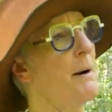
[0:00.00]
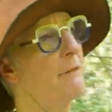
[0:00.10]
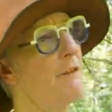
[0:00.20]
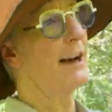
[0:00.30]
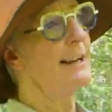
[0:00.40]

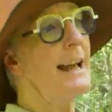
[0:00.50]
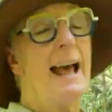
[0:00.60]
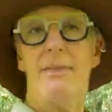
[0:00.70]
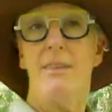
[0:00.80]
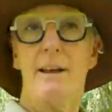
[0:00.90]
buffer
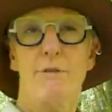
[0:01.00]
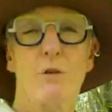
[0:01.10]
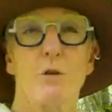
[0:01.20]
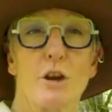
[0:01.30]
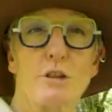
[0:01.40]
and
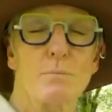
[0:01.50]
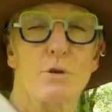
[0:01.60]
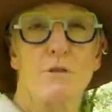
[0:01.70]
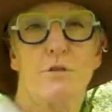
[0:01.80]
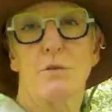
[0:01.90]
therefore a
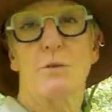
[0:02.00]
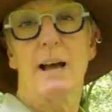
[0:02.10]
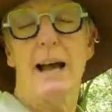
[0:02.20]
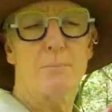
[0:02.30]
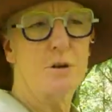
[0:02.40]
beautiful
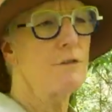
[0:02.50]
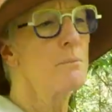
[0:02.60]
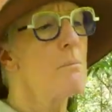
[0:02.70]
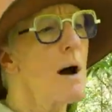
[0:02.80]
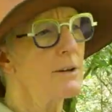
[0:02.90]

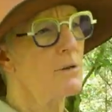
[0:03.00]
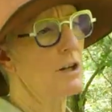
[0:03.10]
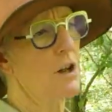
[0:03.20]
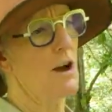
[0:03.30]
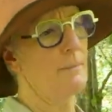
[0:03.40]

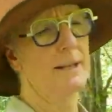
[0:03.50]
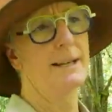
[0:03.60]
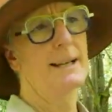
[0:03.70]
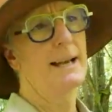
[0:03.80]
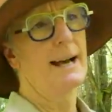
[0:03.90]
microclimate
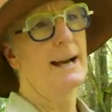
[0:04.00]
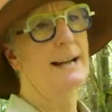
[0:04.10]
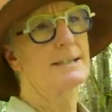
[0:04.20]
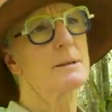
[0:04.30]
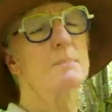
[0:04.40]

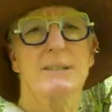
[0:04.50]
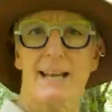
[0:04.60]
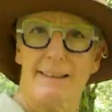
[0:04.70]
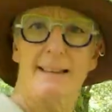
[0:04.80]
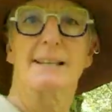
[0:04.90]
to
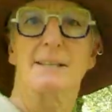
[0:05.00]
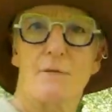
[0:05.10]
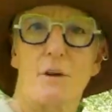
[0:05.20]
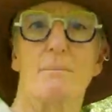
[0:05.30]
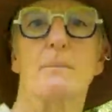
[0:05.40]
protect things
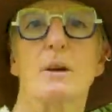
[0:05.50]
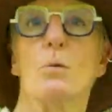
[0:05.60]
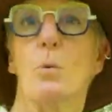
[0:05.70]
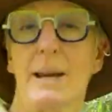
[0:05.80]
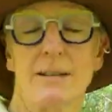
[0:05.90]
from
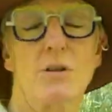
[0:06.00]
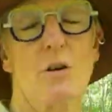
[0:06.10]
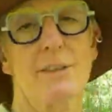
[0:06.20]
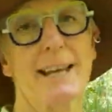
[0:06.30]
wind on